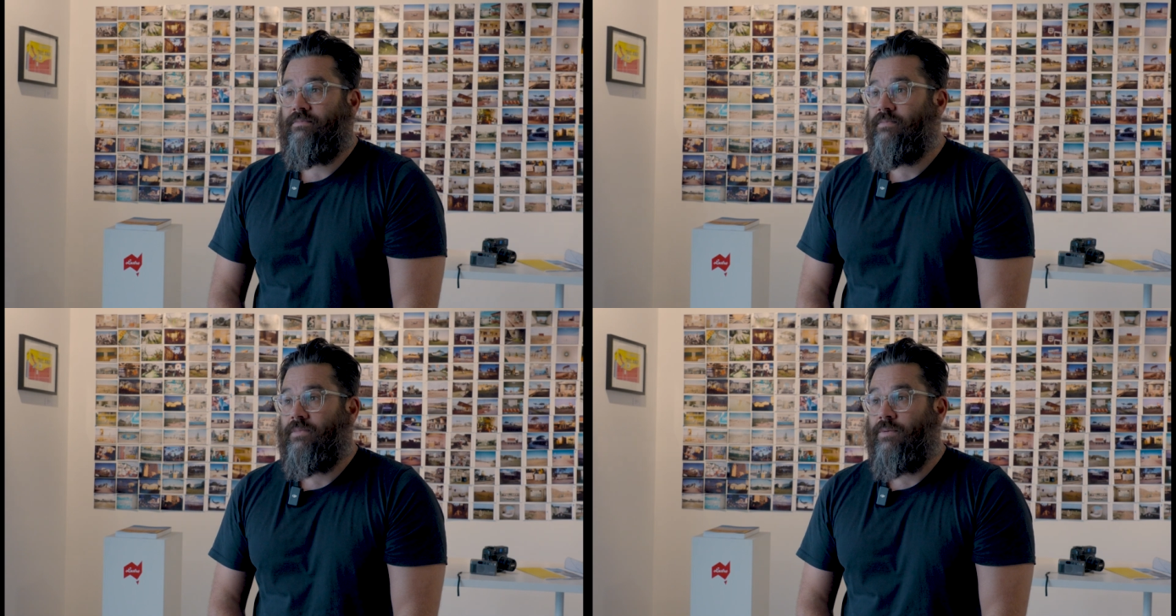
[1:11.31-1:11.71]

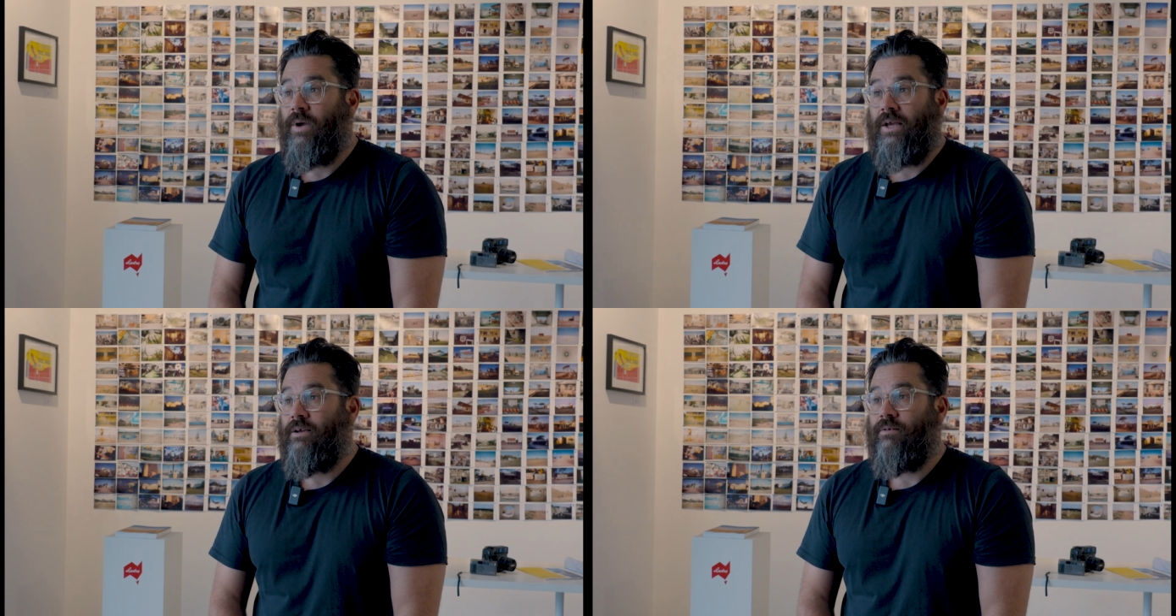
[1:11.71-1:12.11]
the
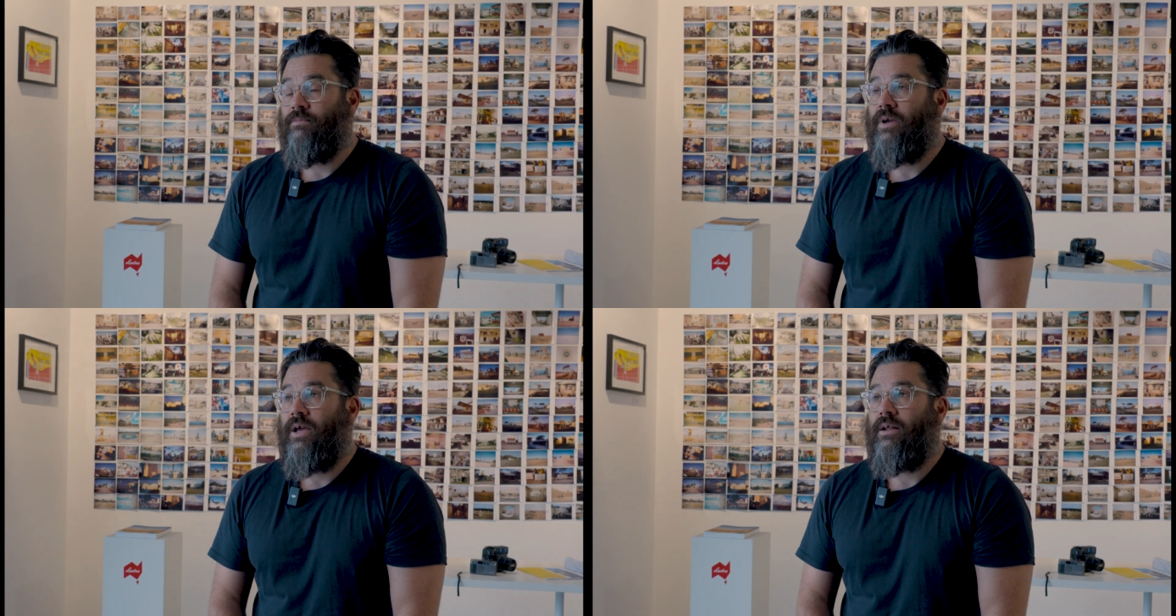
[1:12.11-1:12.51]
medium,
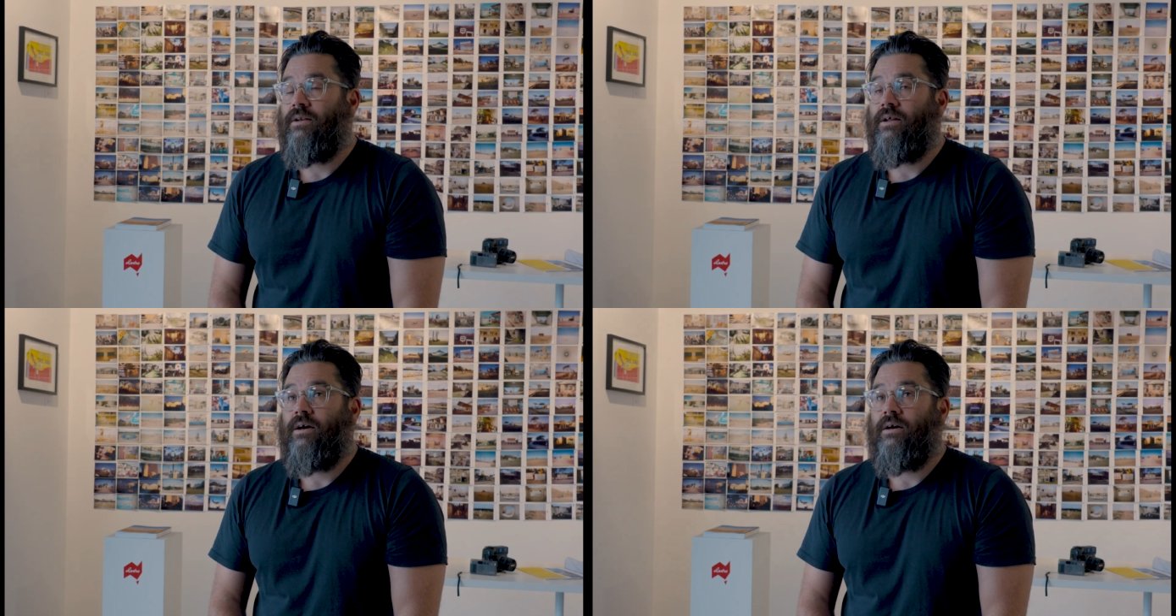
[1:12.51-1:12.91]
and
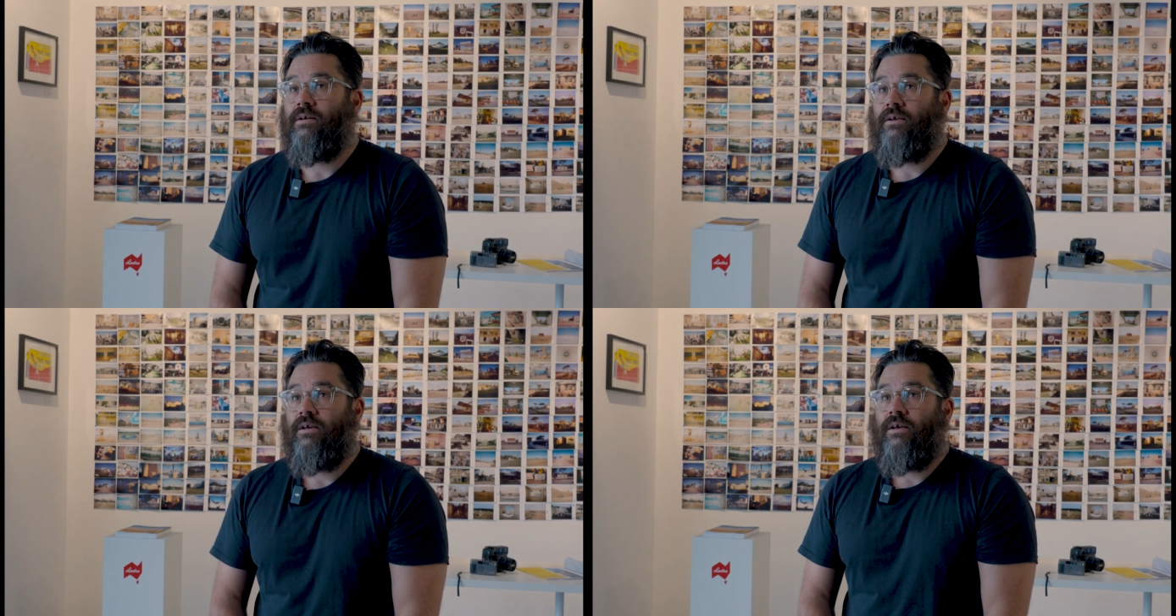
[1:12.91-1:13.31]

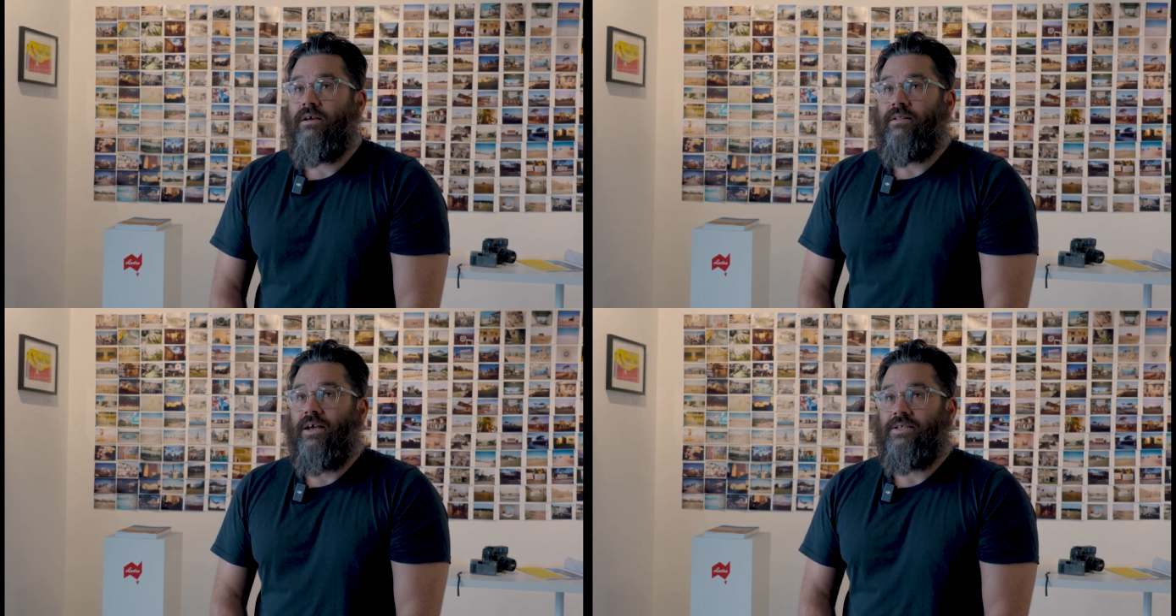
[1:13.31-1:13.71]

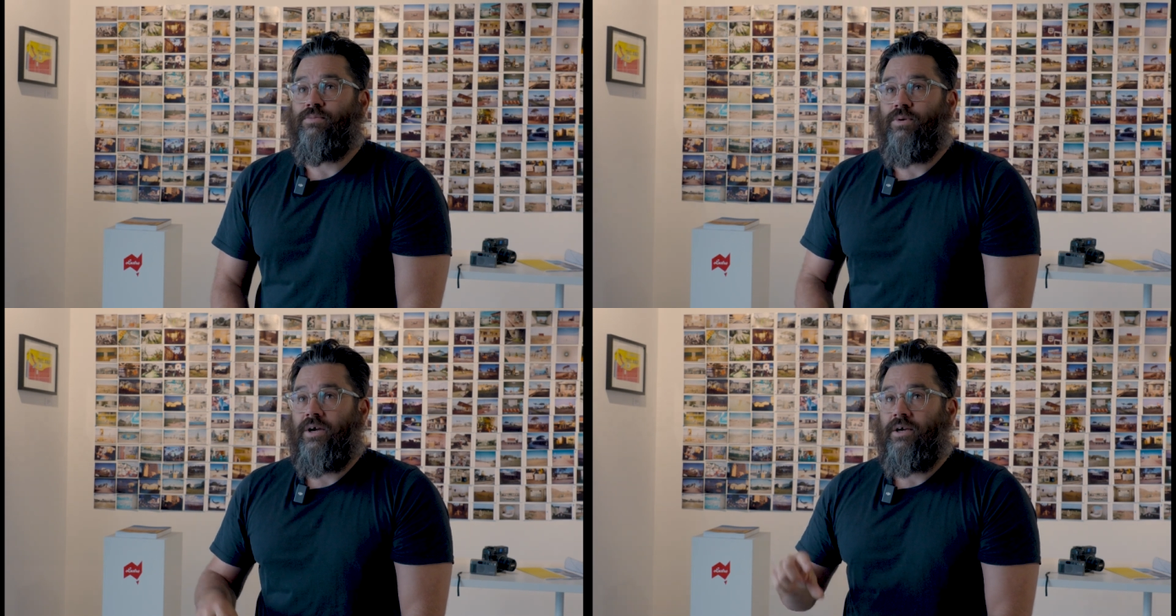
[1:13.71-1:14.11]
that's
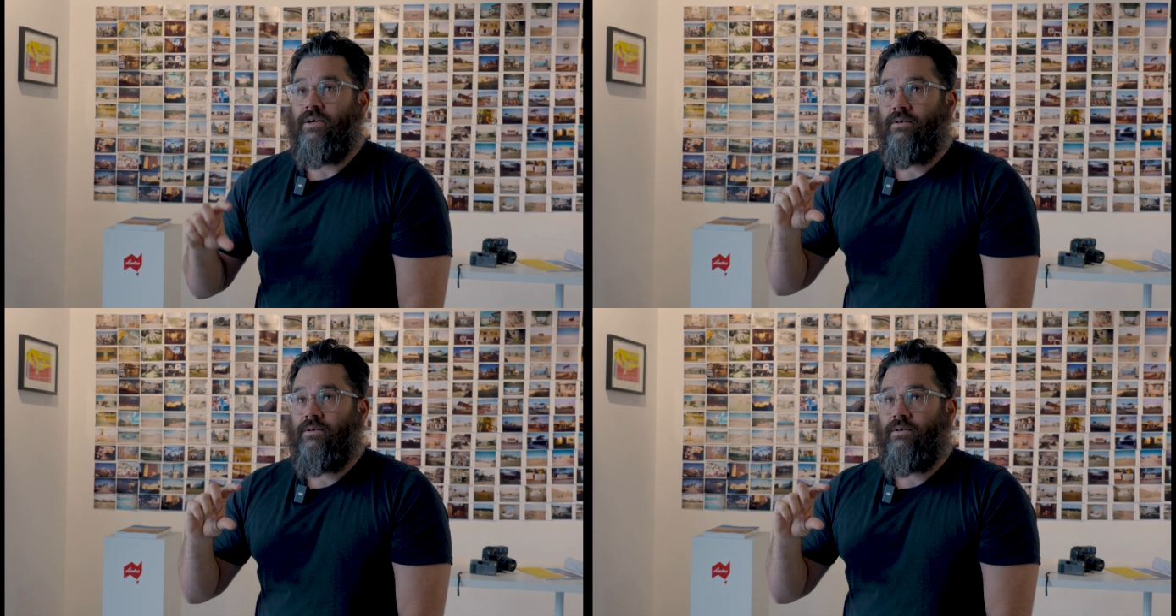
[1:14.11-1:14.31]
where